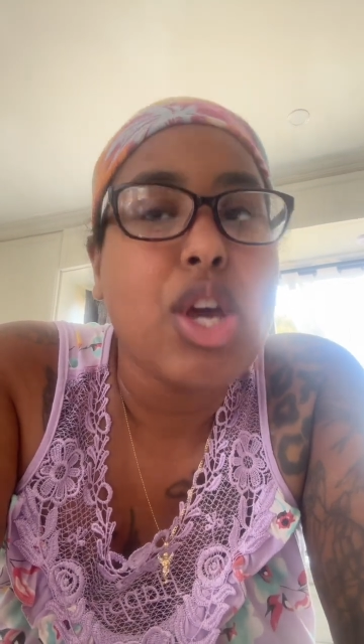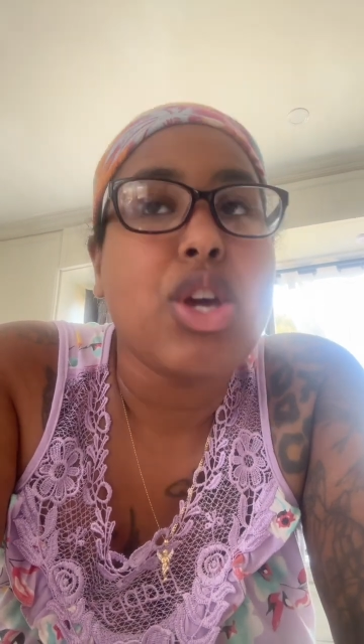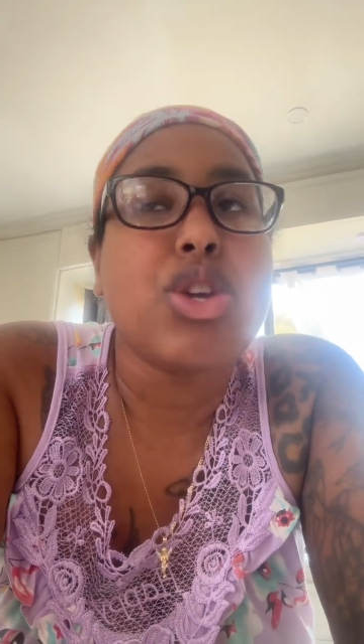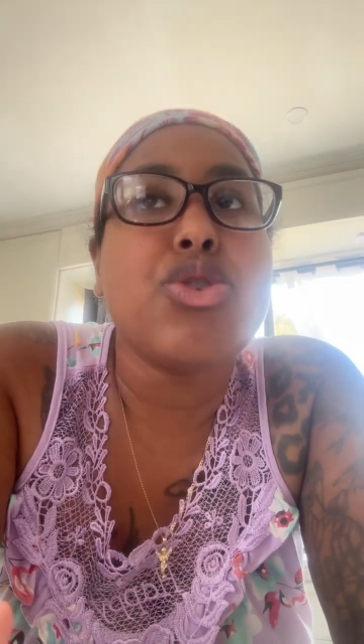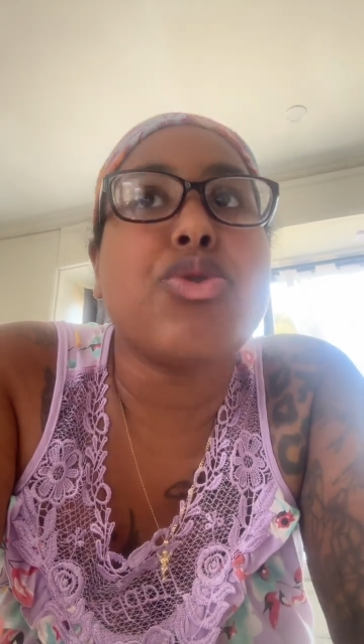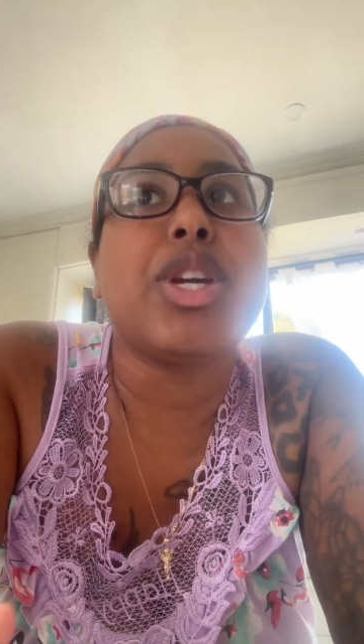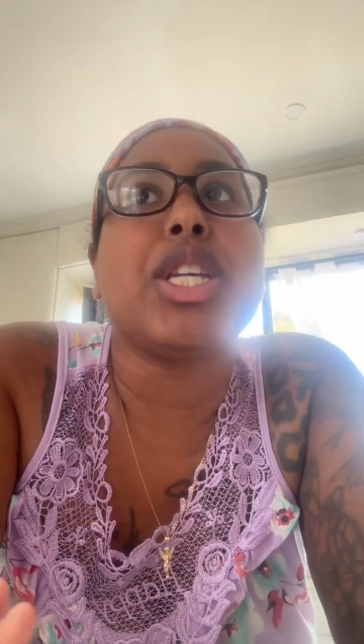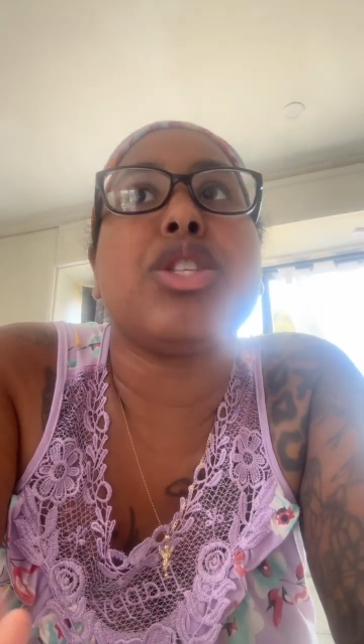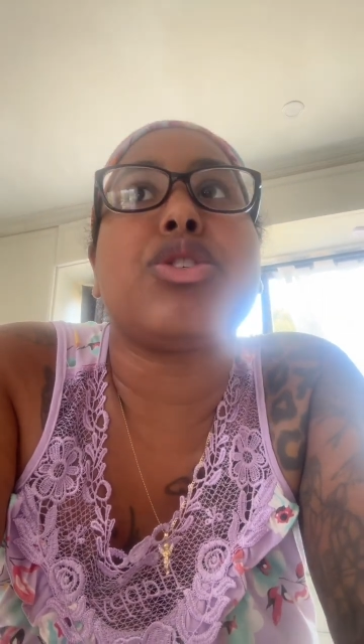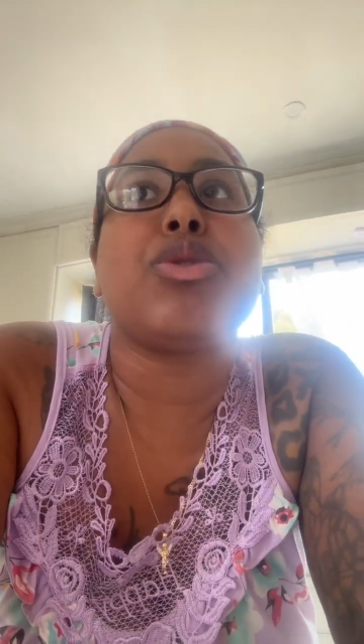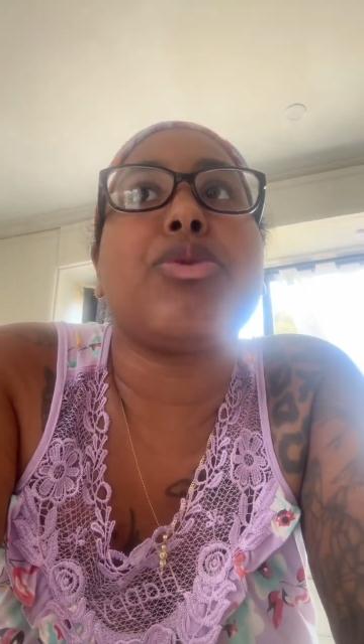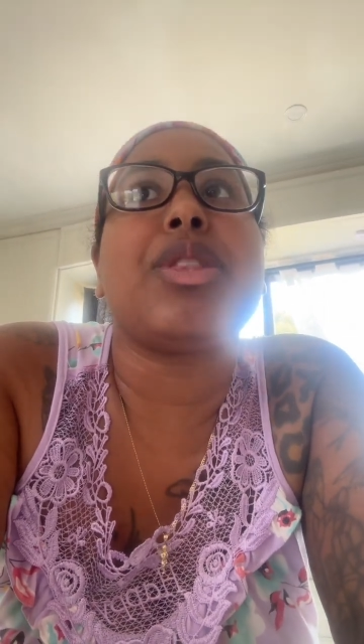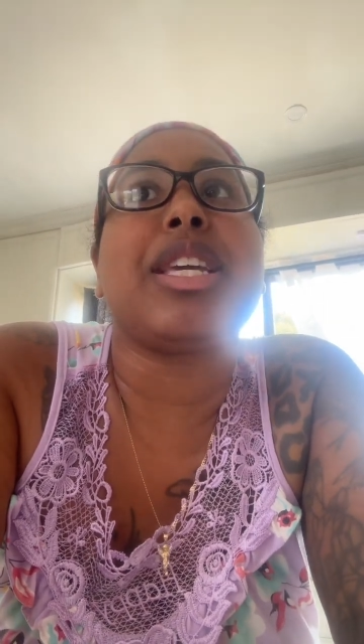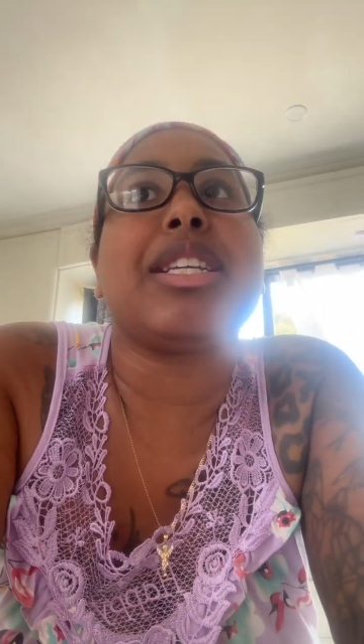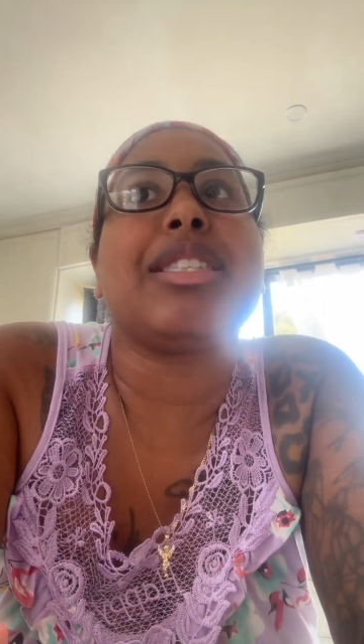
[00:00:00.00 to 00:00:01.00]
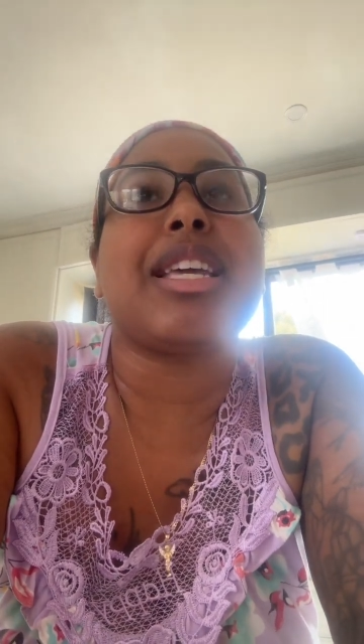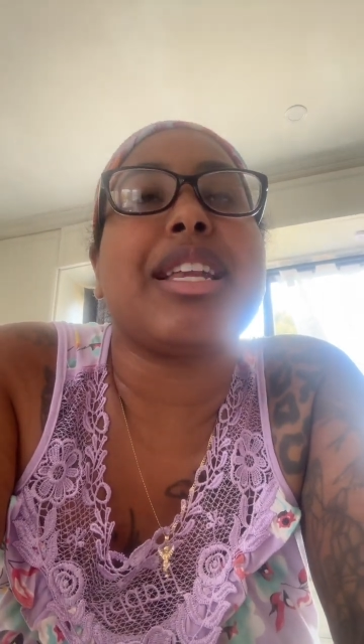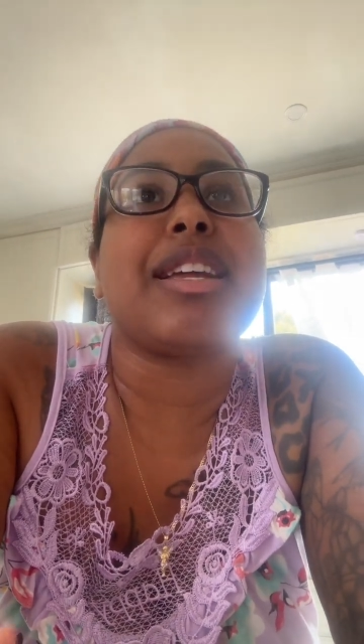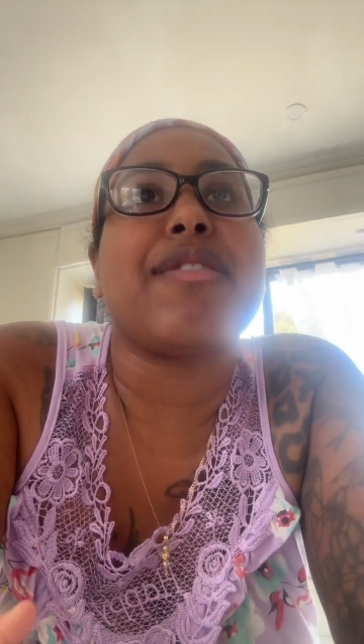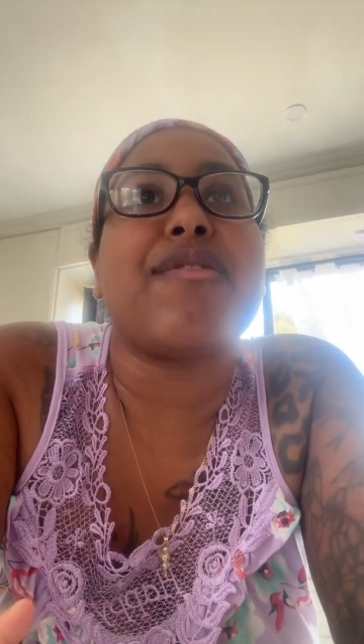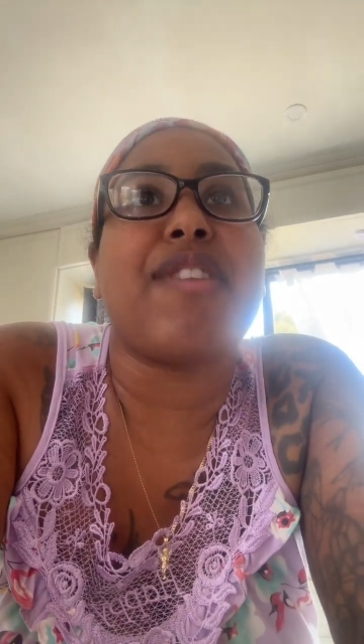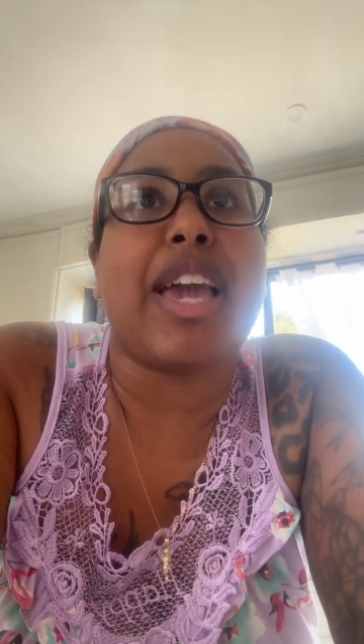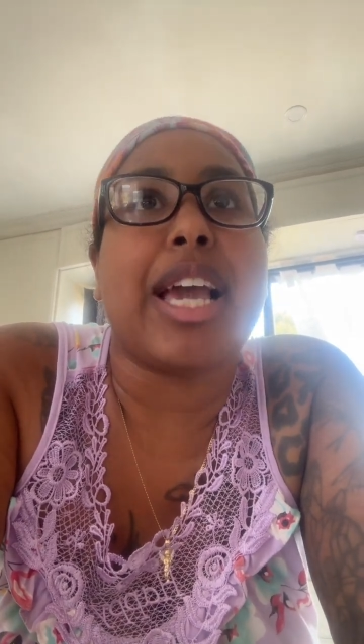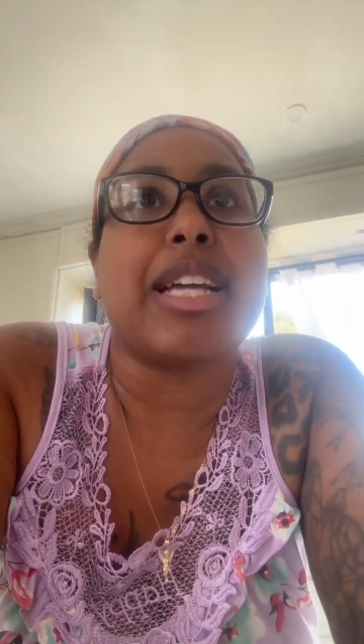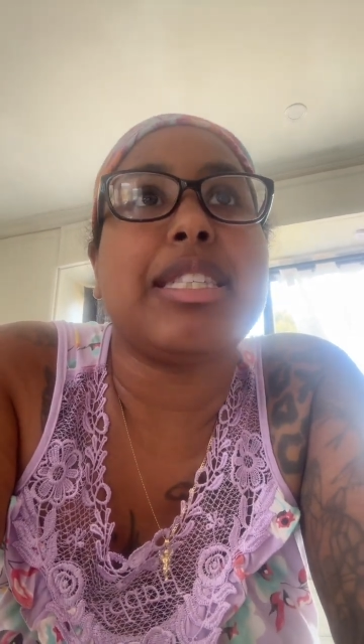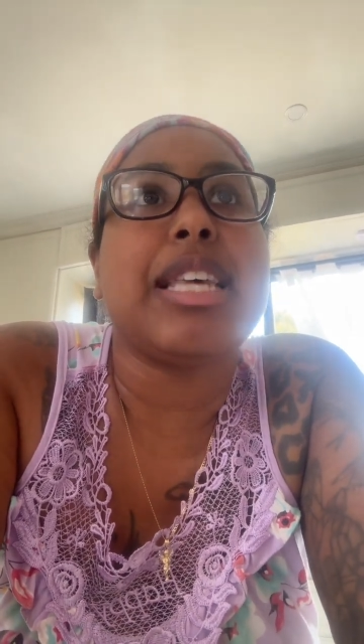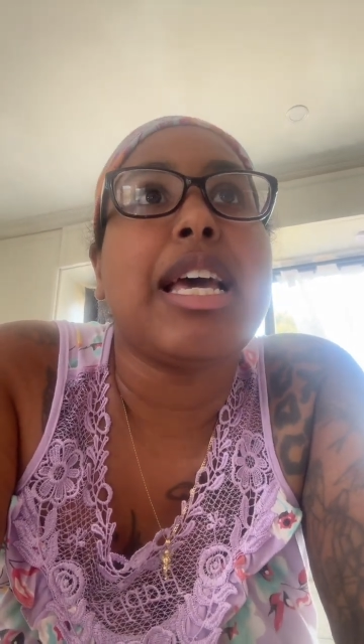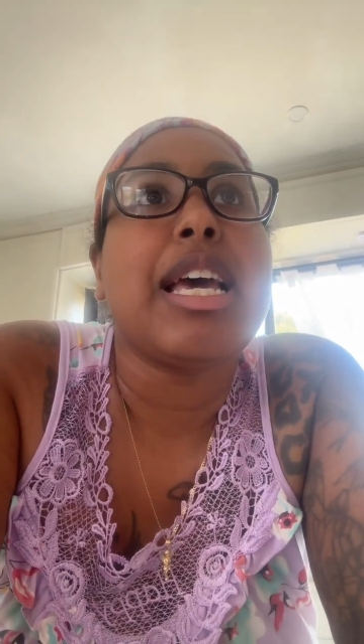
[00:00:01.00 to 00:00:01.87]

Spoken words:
You can do things in advance